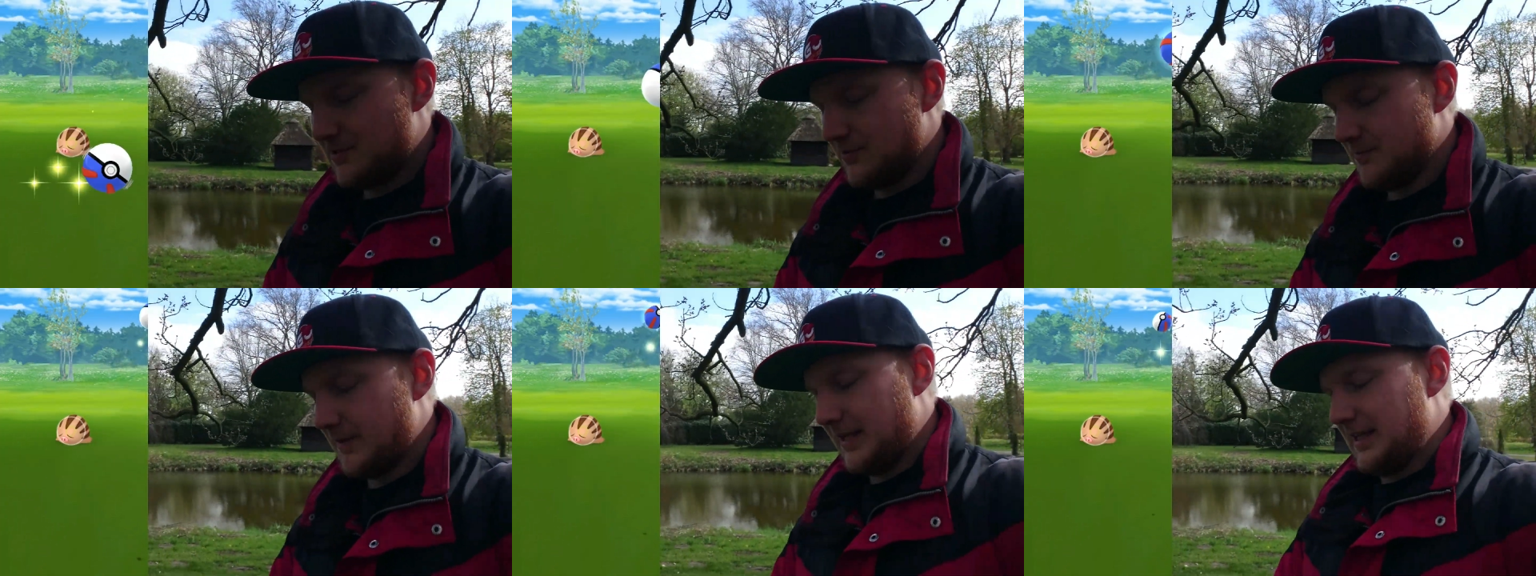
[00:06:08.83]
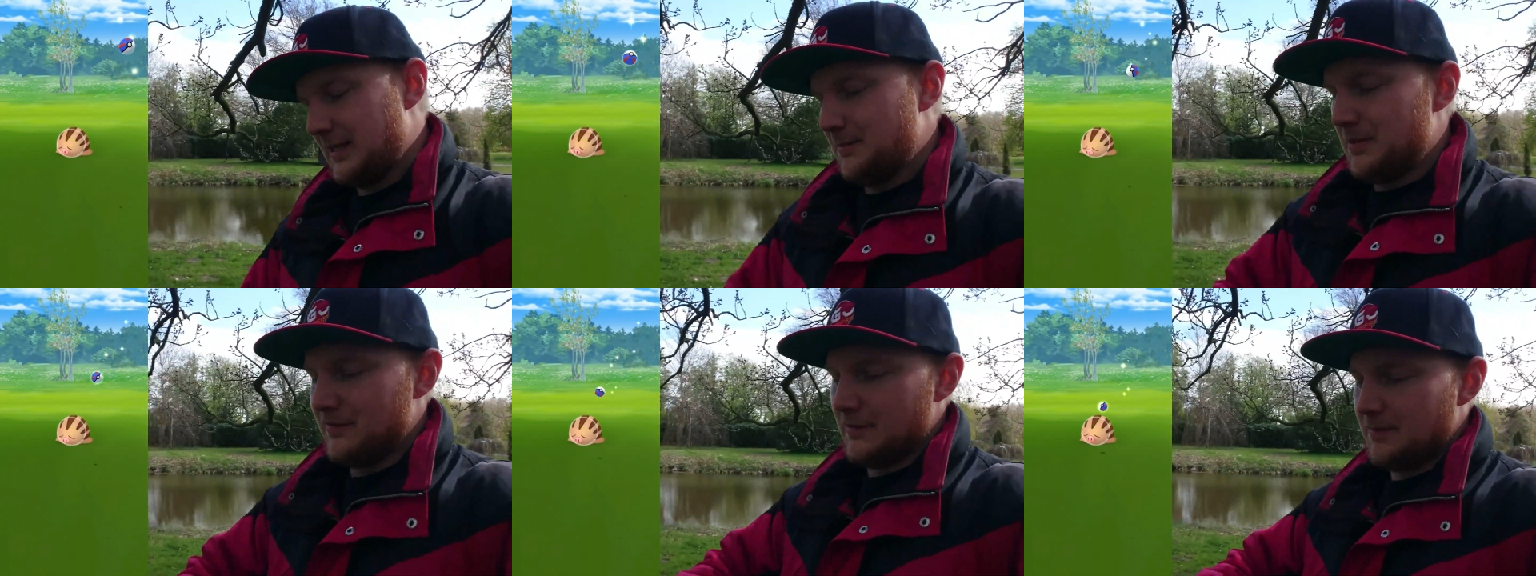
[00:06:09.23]
to
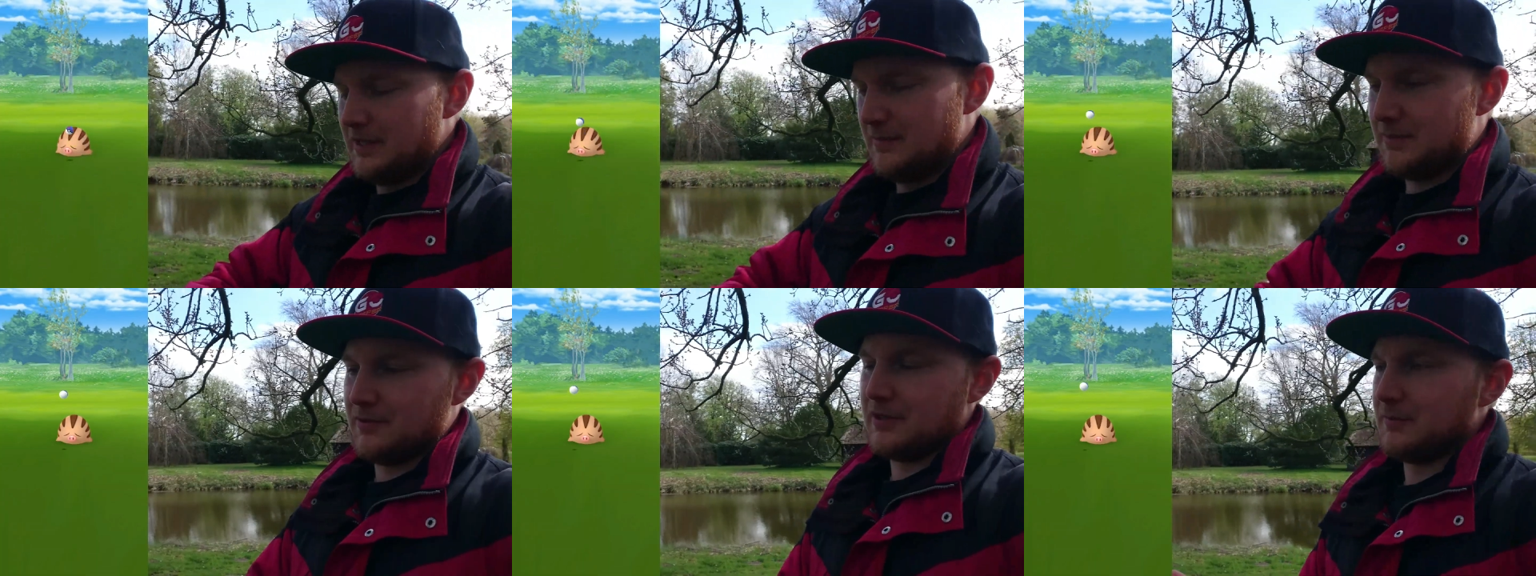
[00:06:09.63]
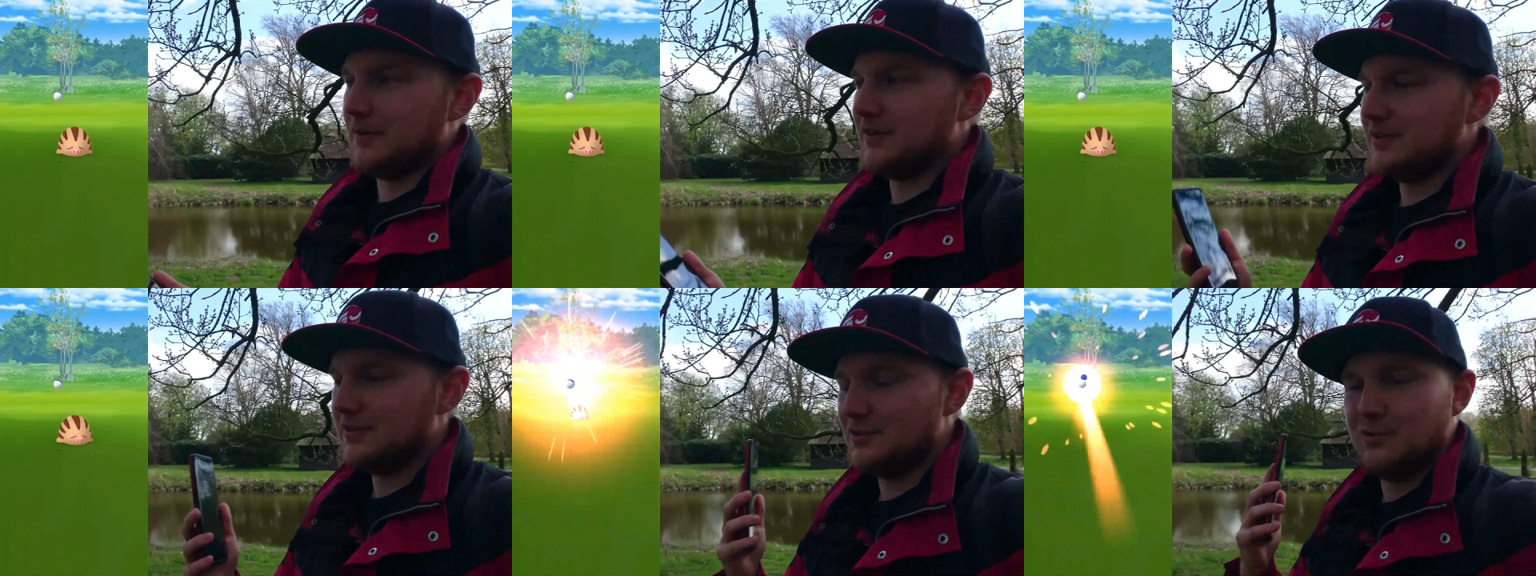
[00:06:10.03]
making PvP
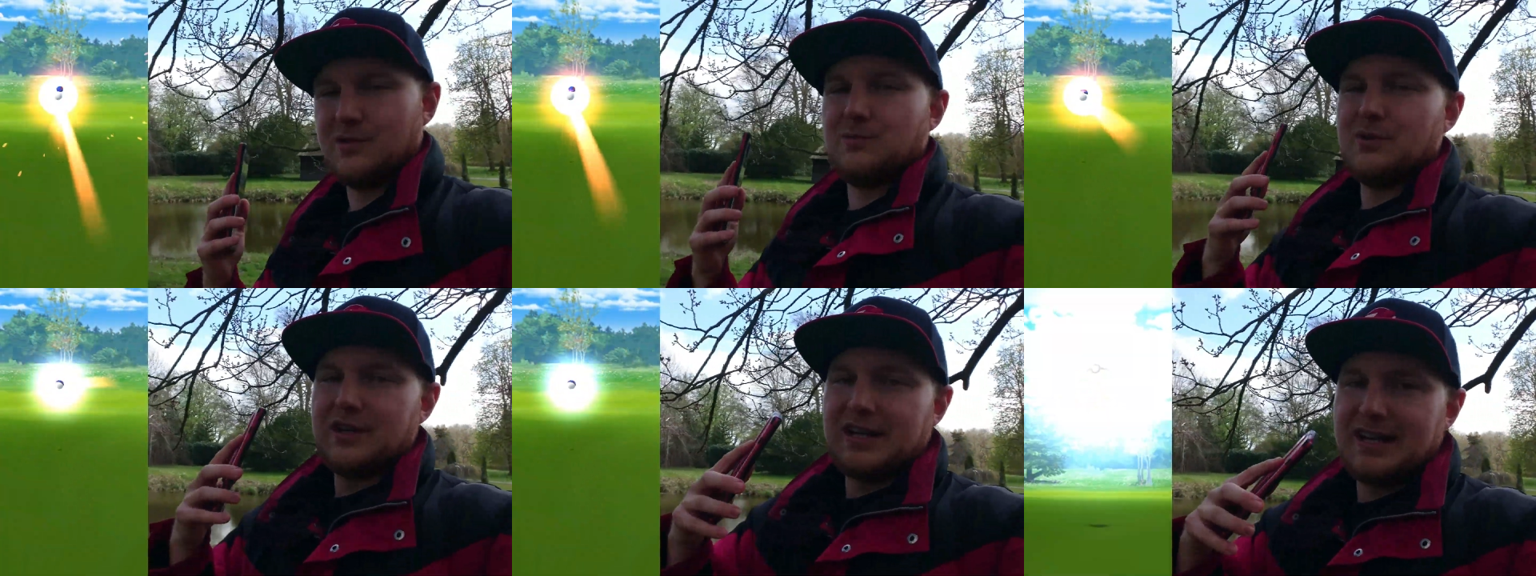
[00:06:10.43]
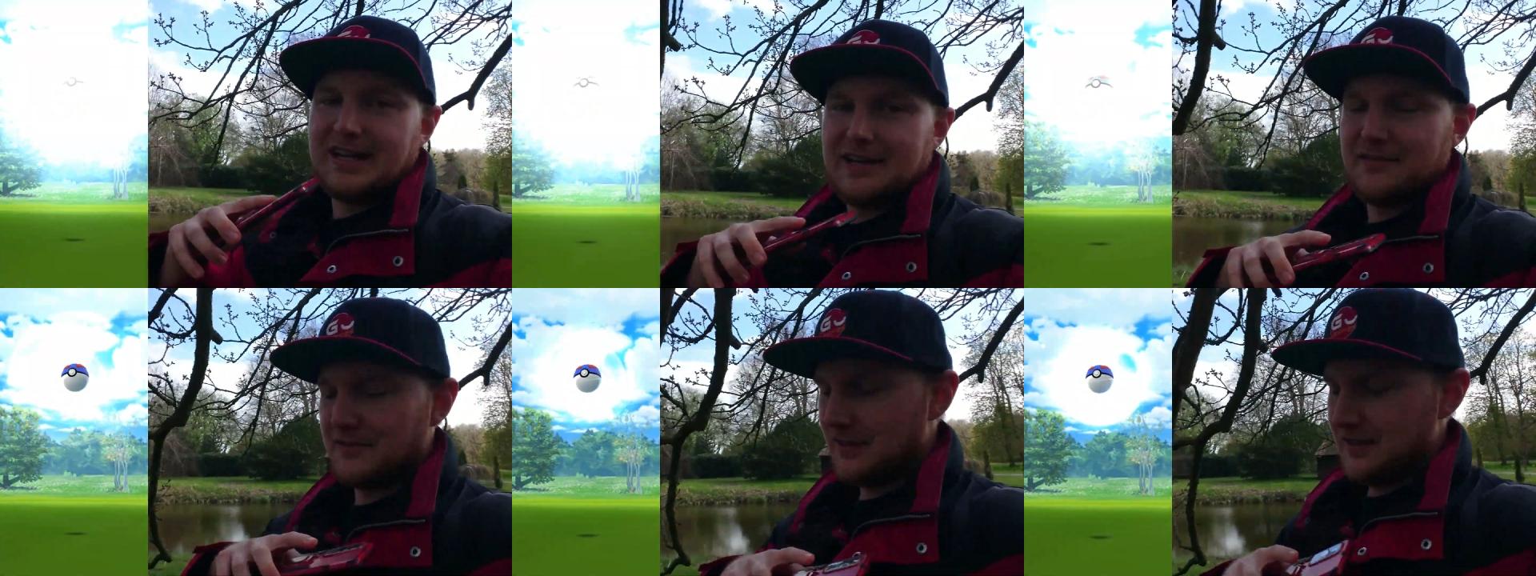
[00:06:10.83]
Pokemon, you would want to
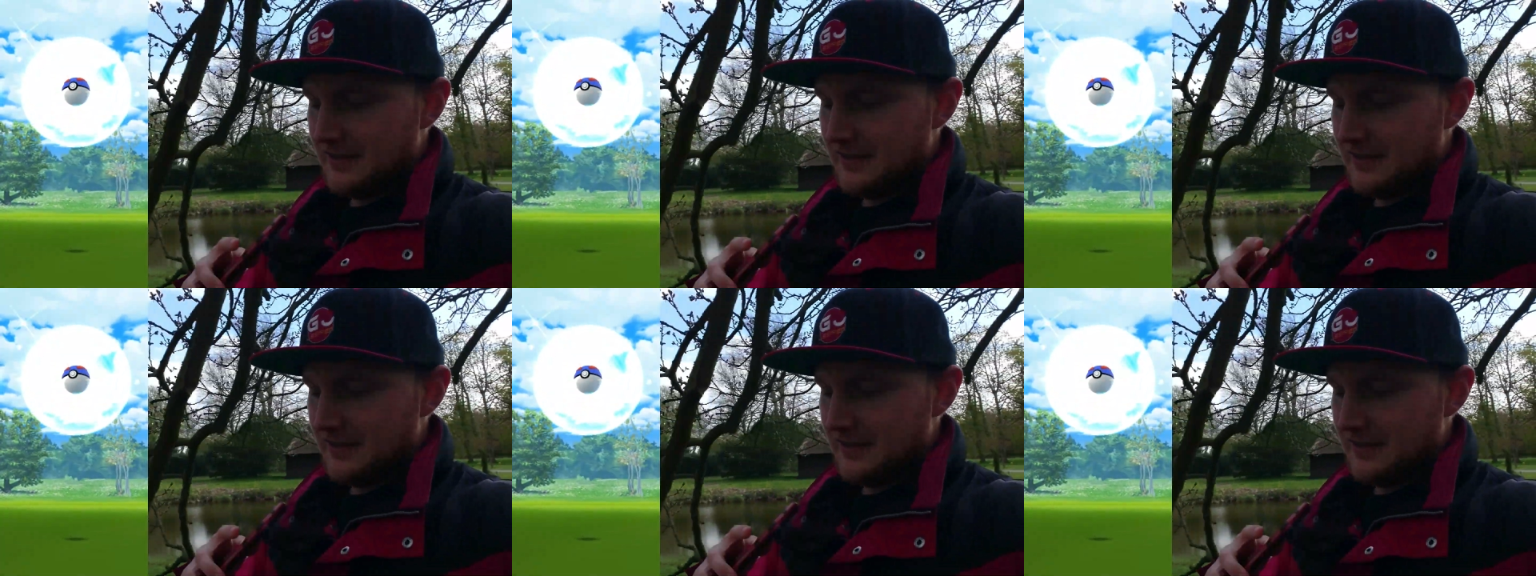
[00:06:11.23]
have